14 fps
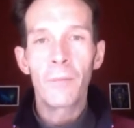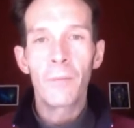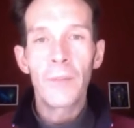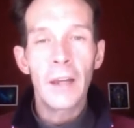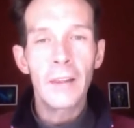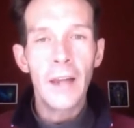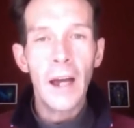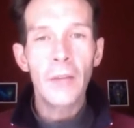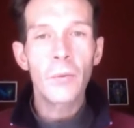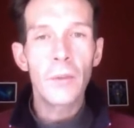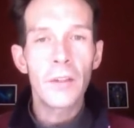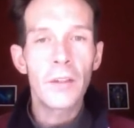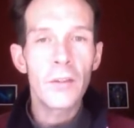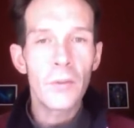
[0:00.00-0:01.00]
And that's
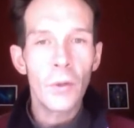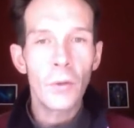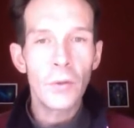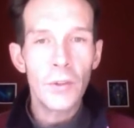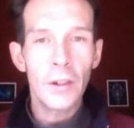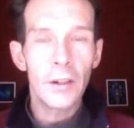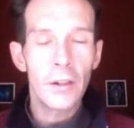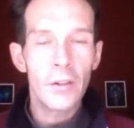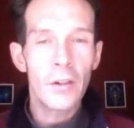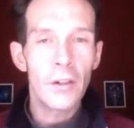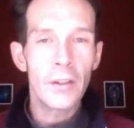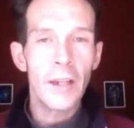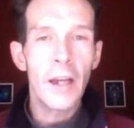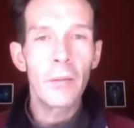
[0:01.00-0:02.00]
what this soul signature
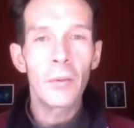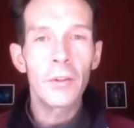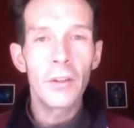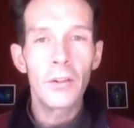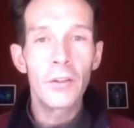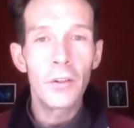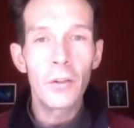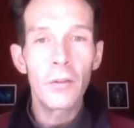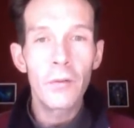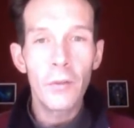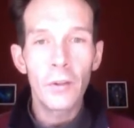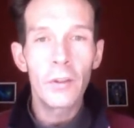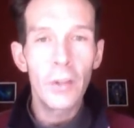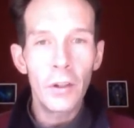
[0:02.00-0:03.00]
is able to do
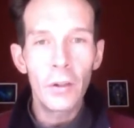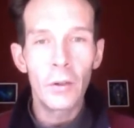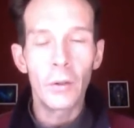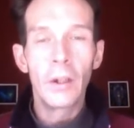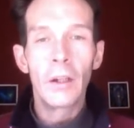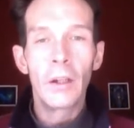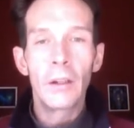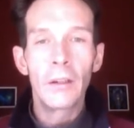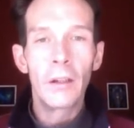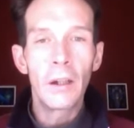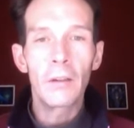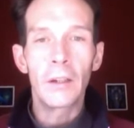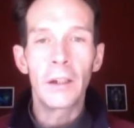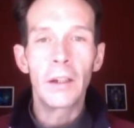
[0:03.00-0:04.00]
for you,
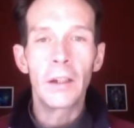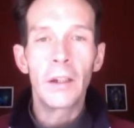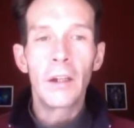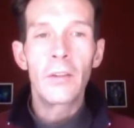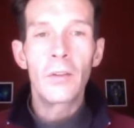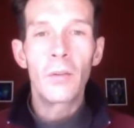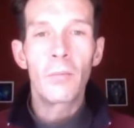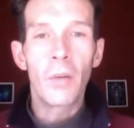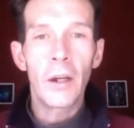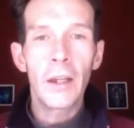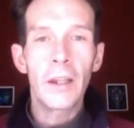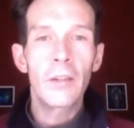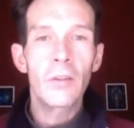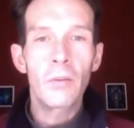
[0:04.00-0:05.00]
literally, to
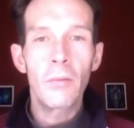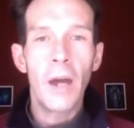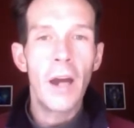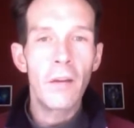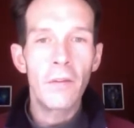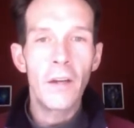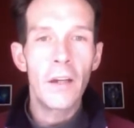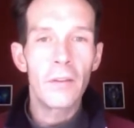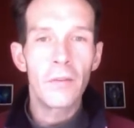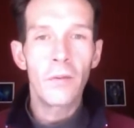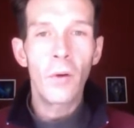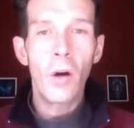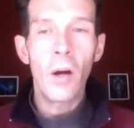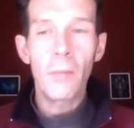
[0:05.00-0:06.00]
bring it into manifest
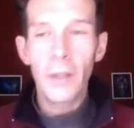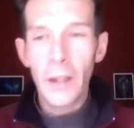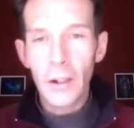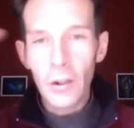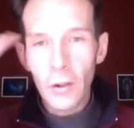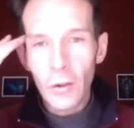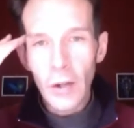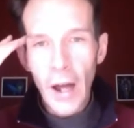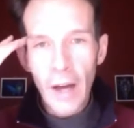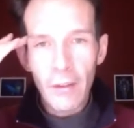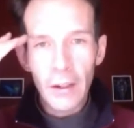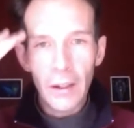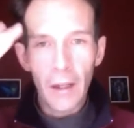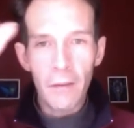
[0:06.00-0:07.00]
form. And then you
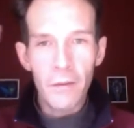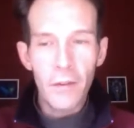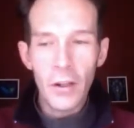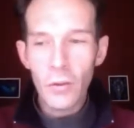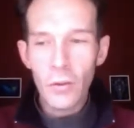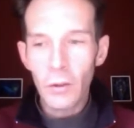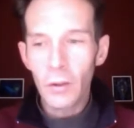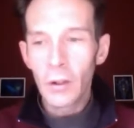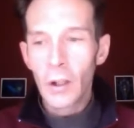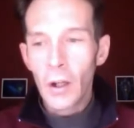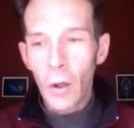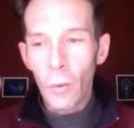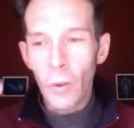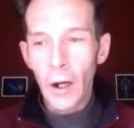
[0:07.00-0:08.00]
having a visual
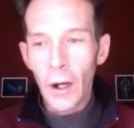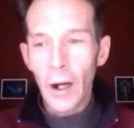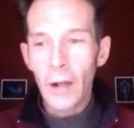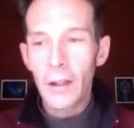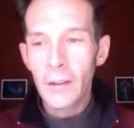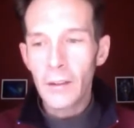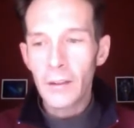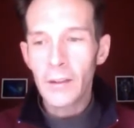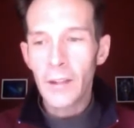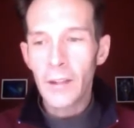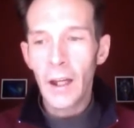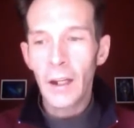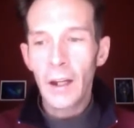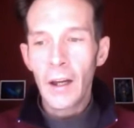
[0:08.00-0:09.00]
awareness and
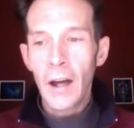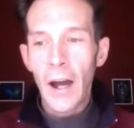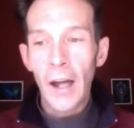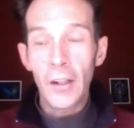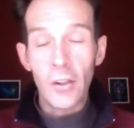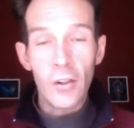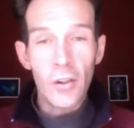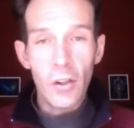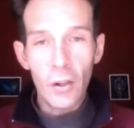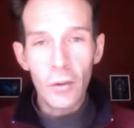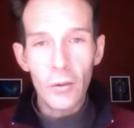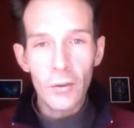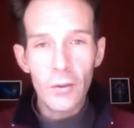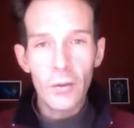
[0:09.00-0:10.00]
saying, I
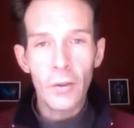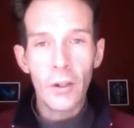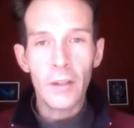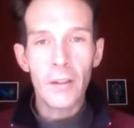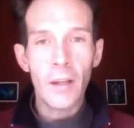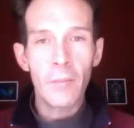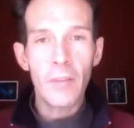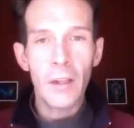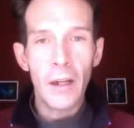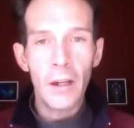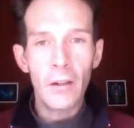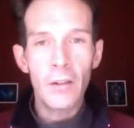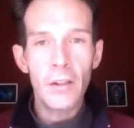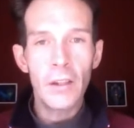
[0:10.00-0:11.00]
choose to accept the
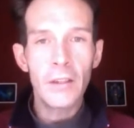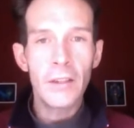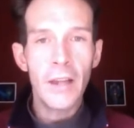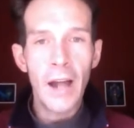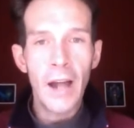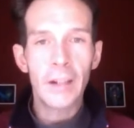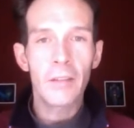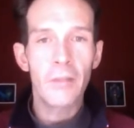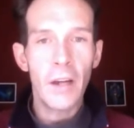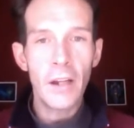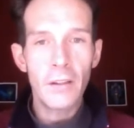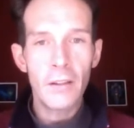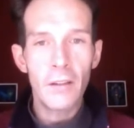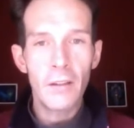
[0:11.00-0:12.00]
energies and the
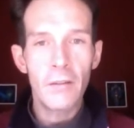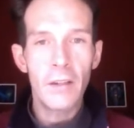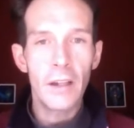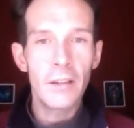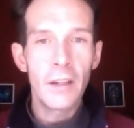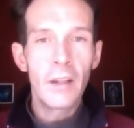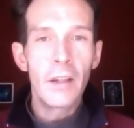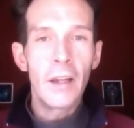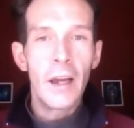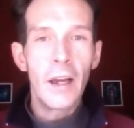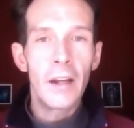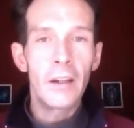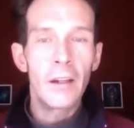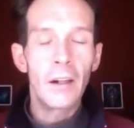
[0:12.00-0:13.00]
activations of this,
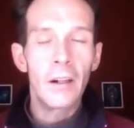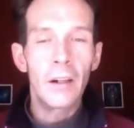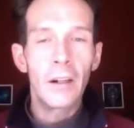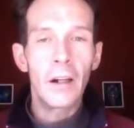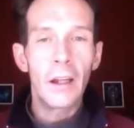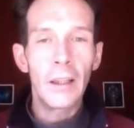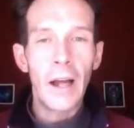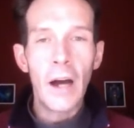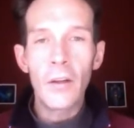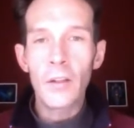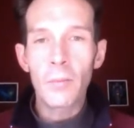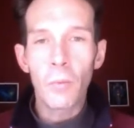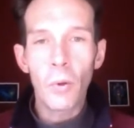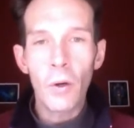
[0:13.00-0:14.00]
and allow
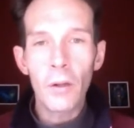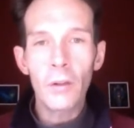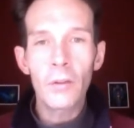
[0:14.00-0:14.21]
this portal